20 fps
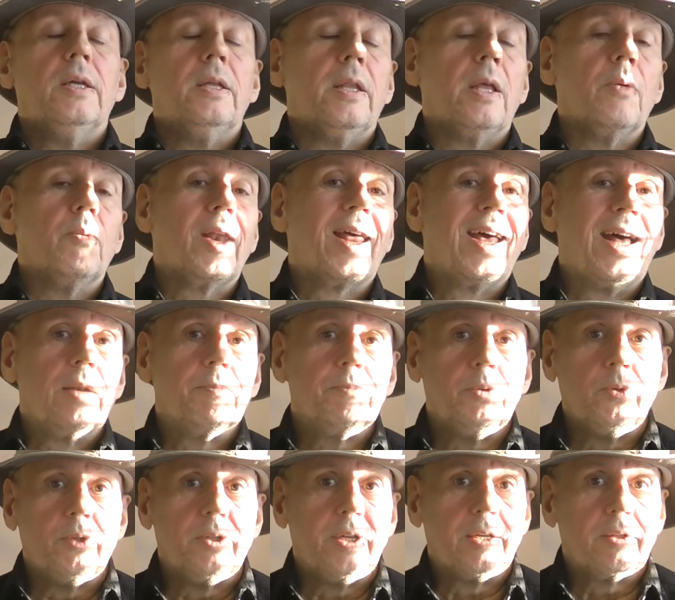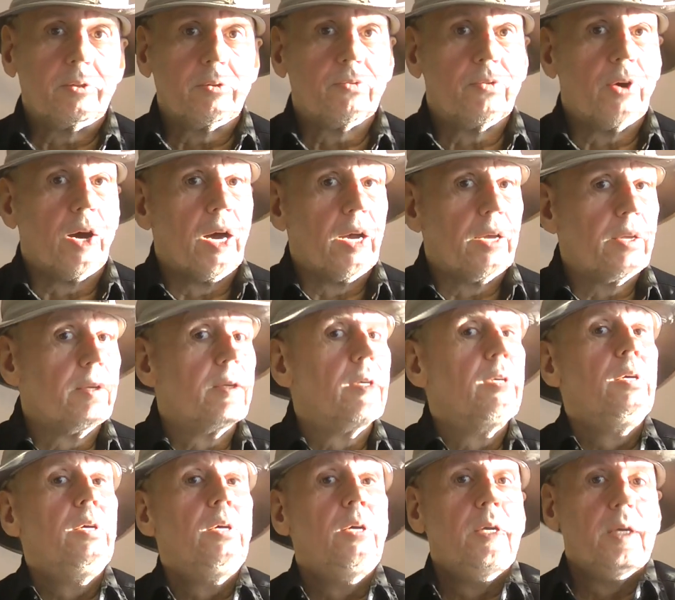that will help you identify
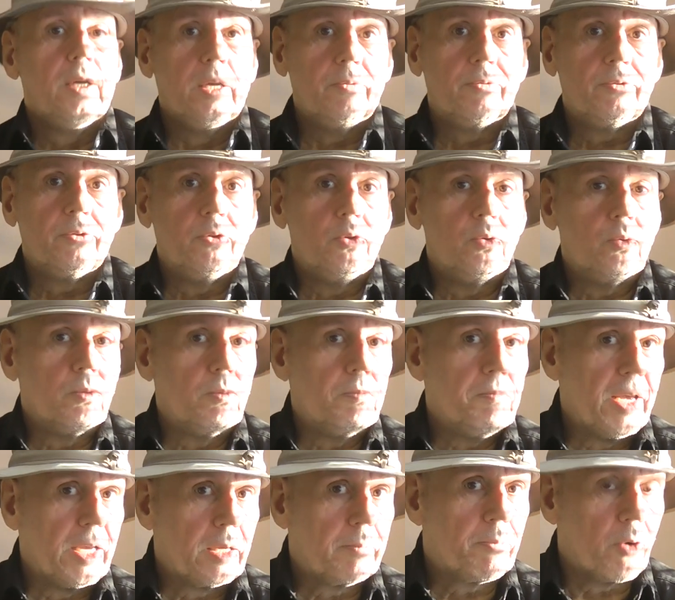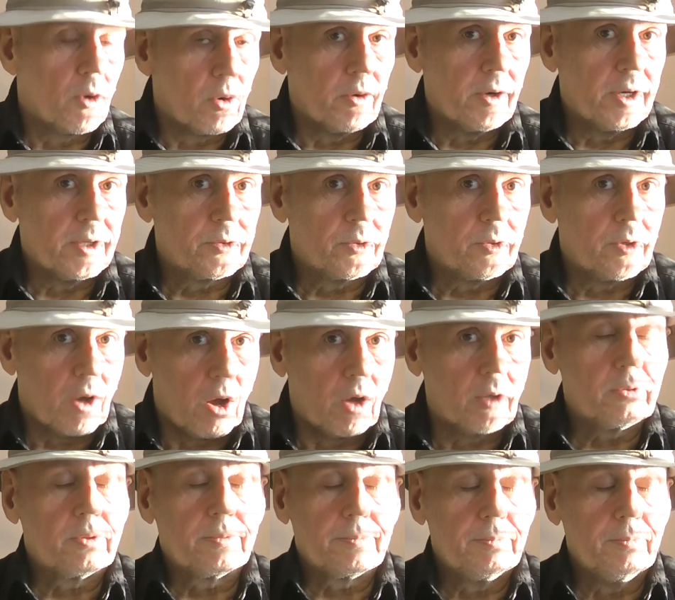if you make progress or
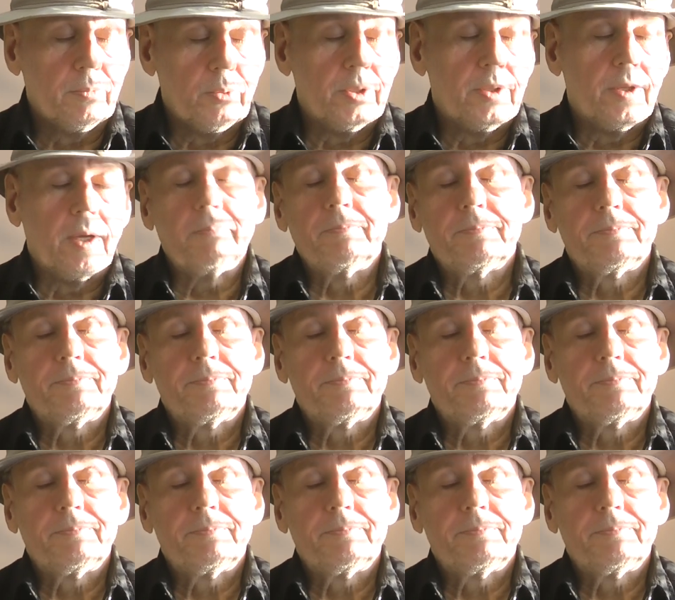not with them.